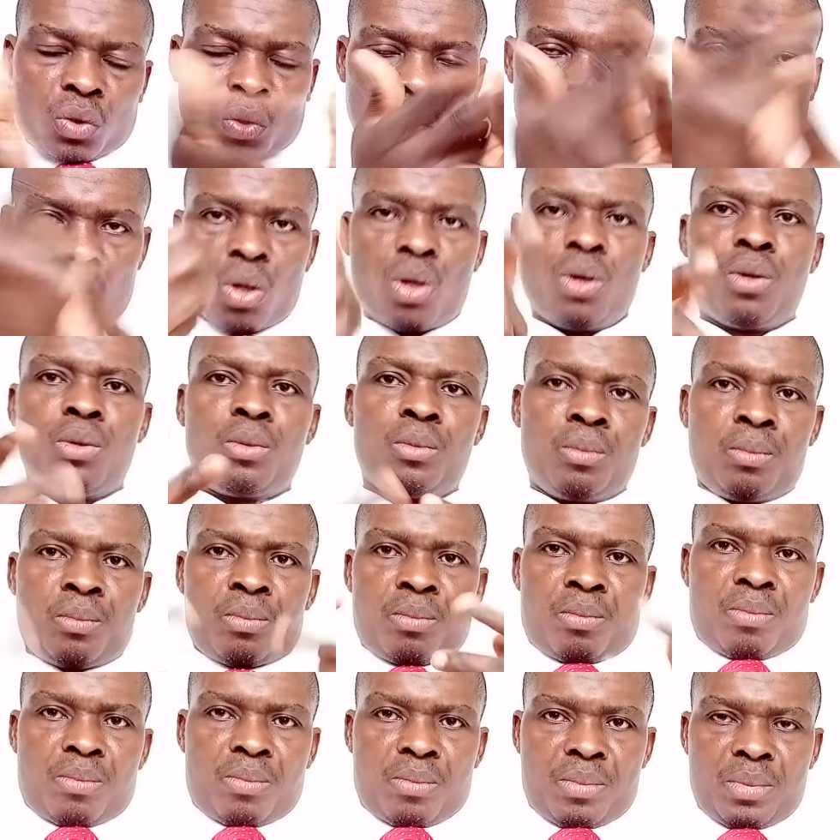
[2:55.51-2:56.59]
An important
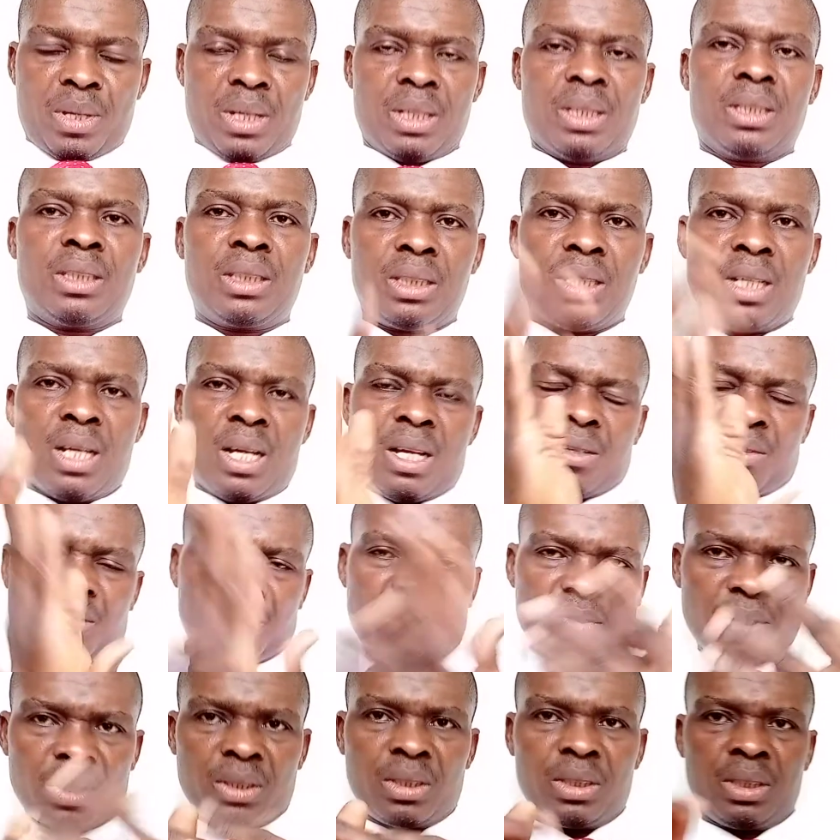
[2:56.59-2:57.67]
part of the narrative
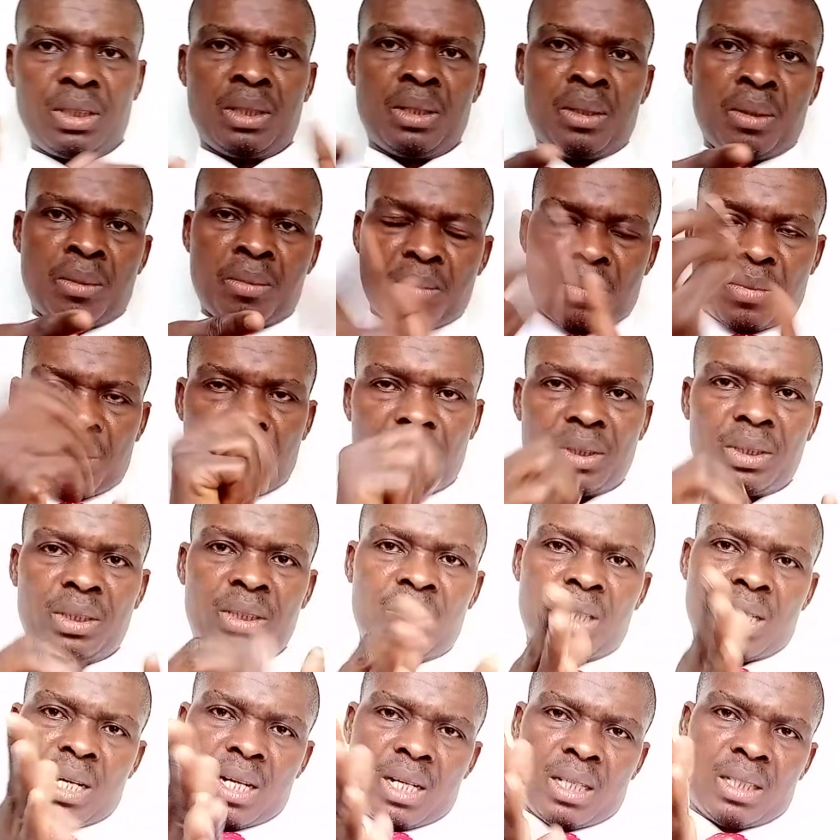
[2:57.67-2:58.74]
essay is the fact
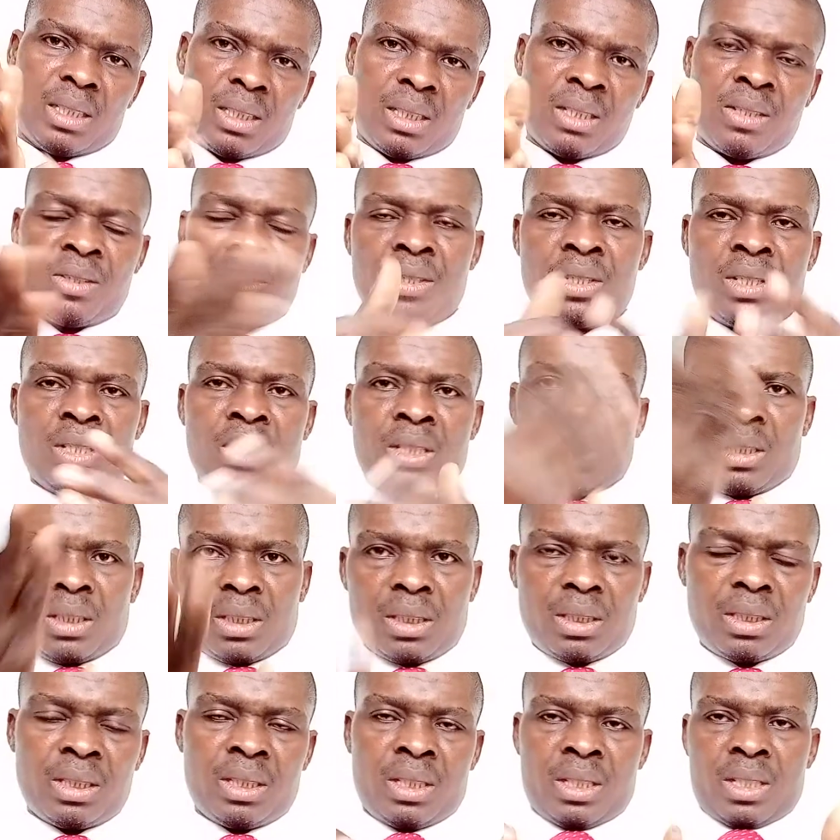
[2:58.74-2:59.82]
that the writer
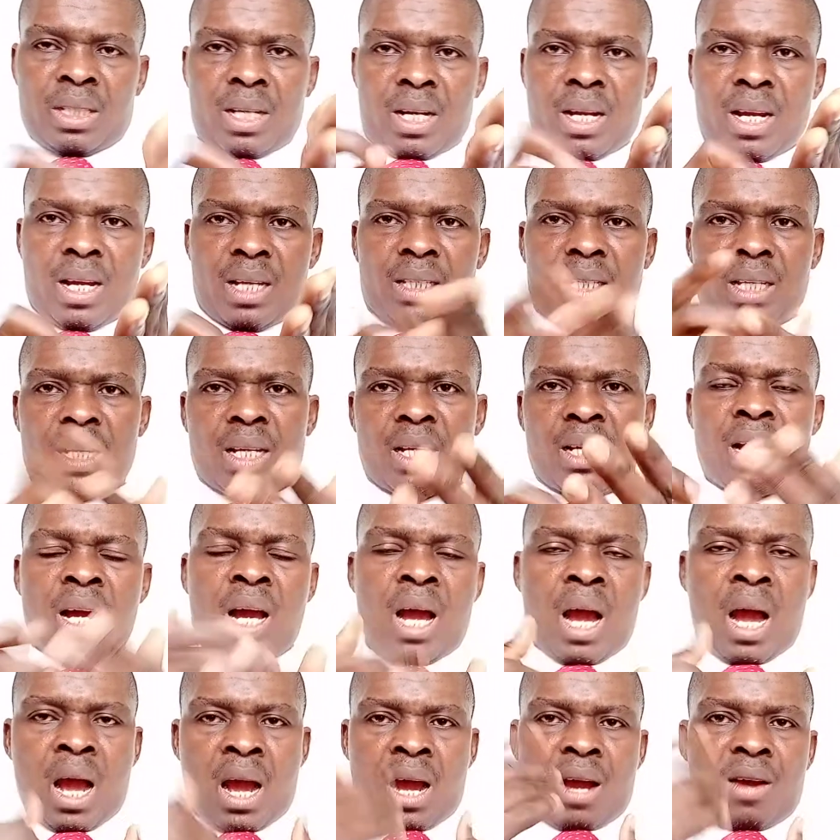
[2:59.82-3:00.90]
experienced the
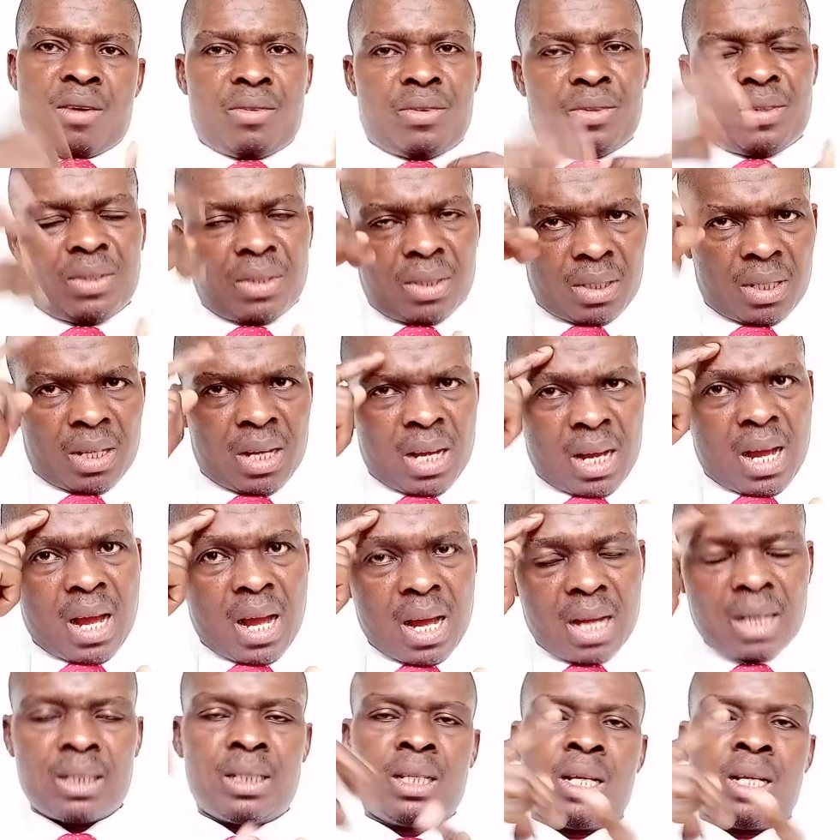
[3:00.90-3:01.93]
events described.